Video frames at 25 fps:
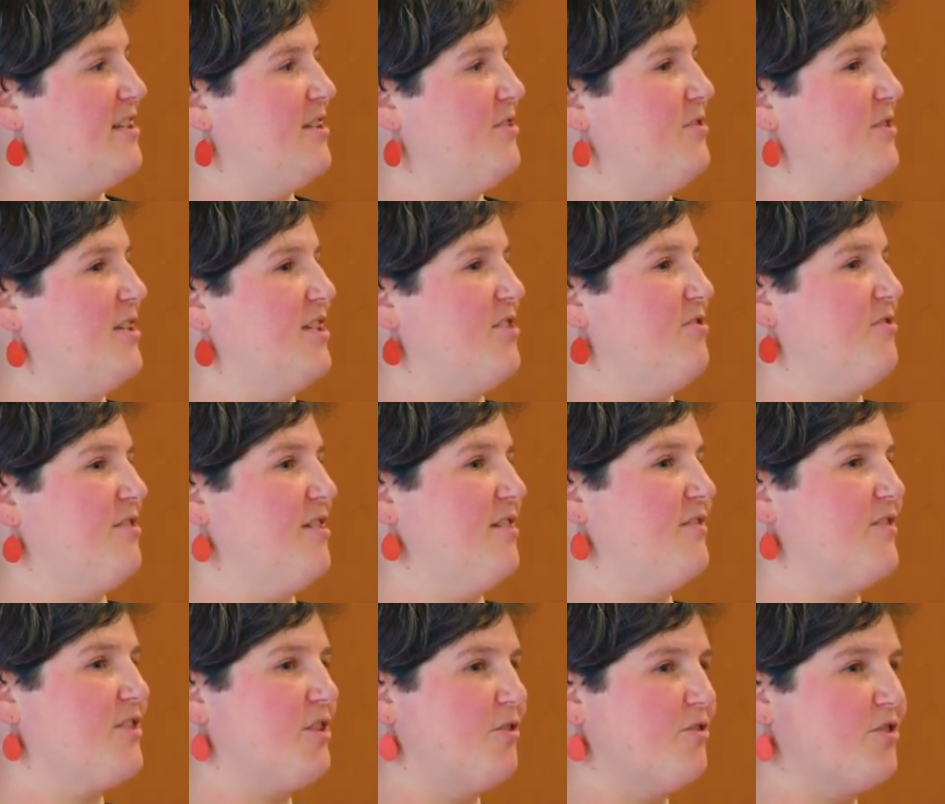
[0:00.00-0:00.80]
uses your kind
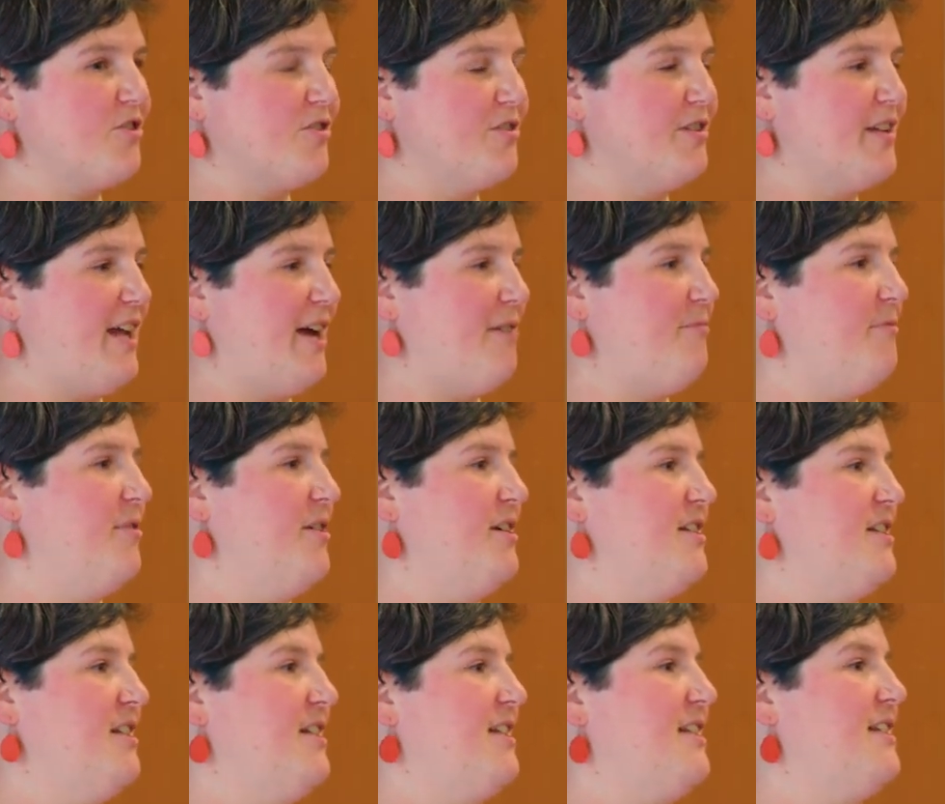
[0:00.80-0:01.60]
of social
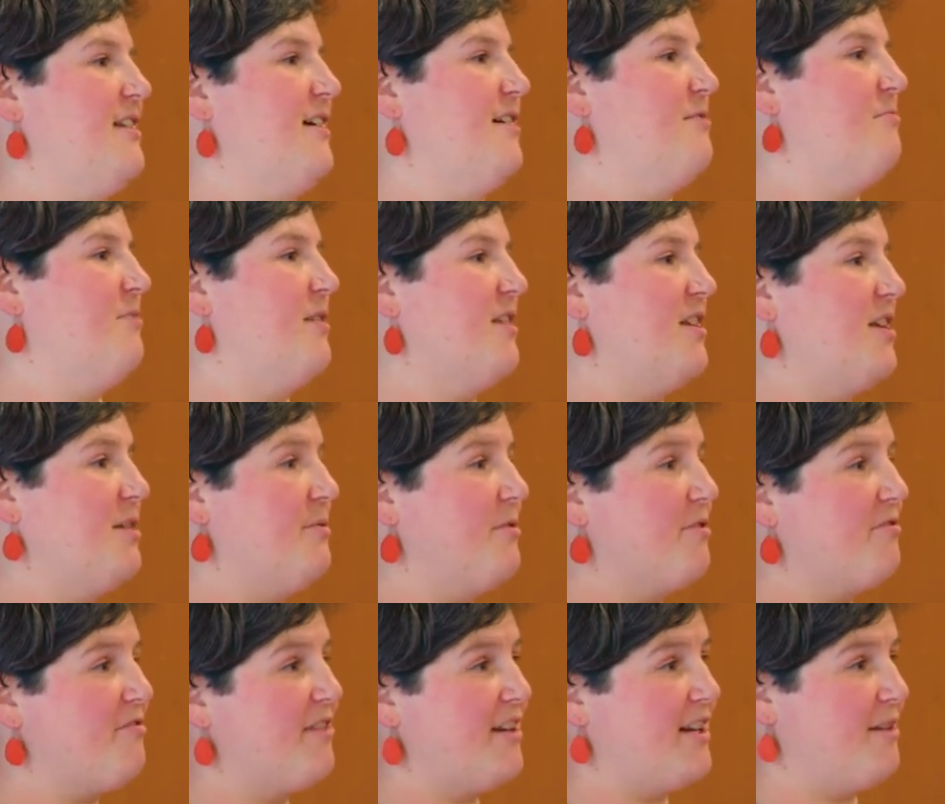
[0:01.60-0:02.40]
network to decide whether you
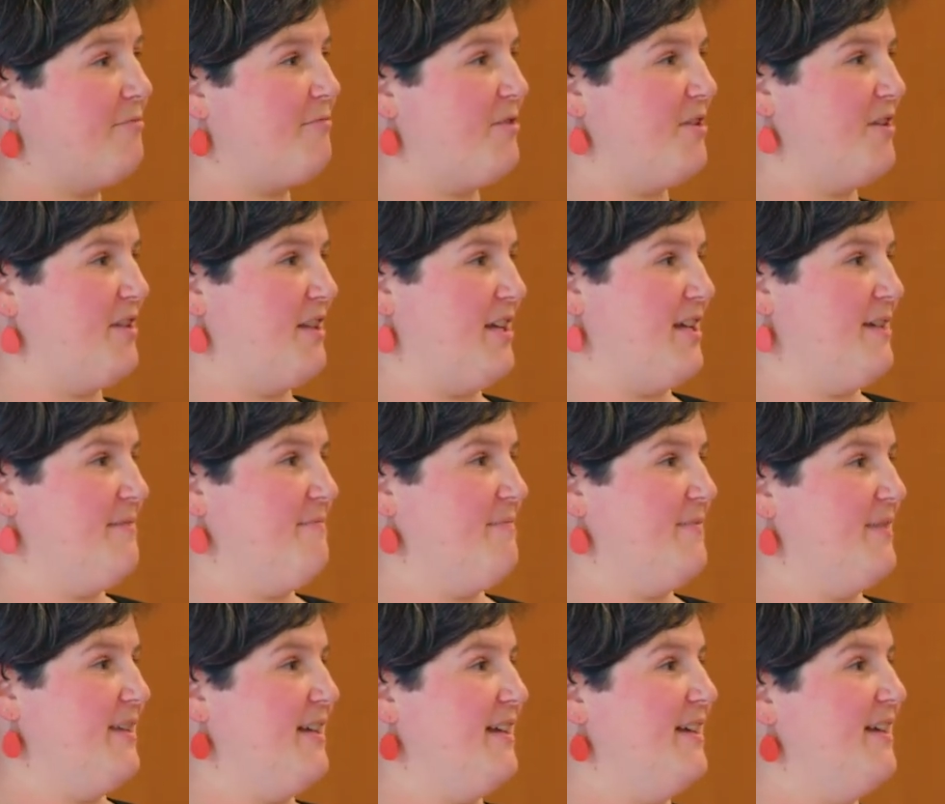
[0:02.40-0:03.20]
are credit worthy,
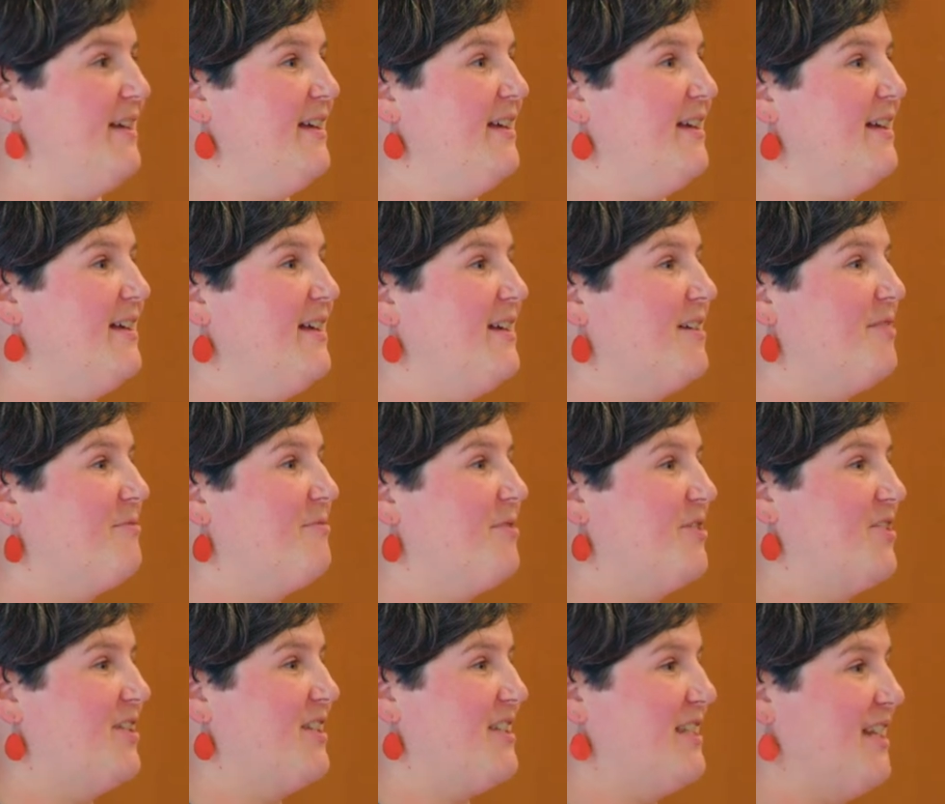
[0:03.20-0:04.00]

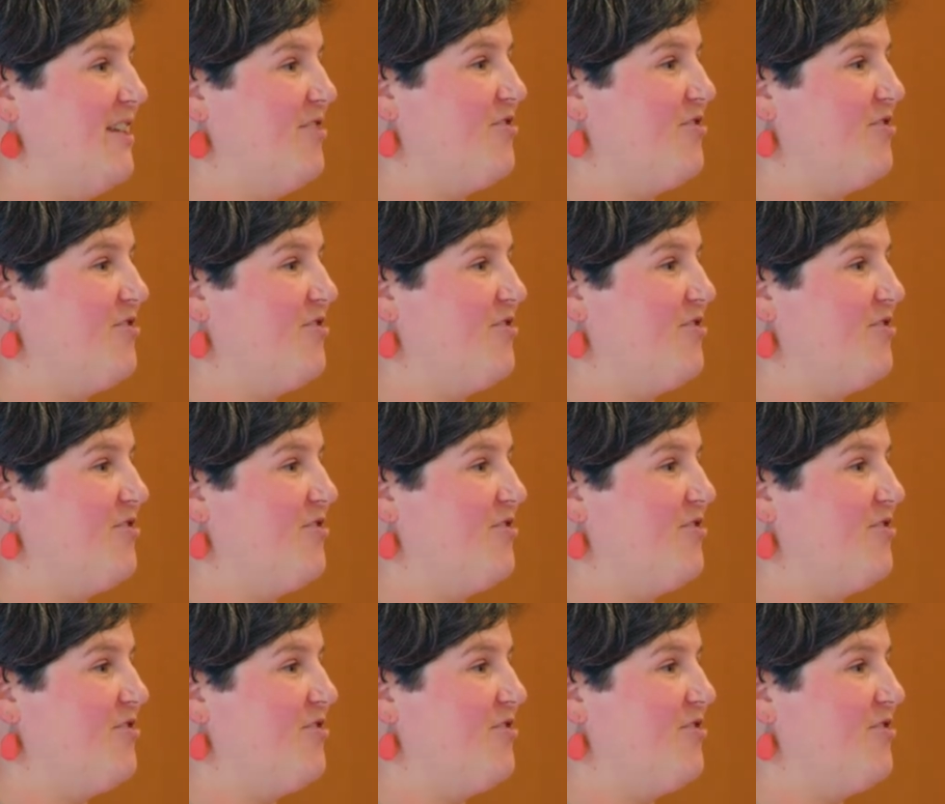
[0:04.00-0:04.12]
which is an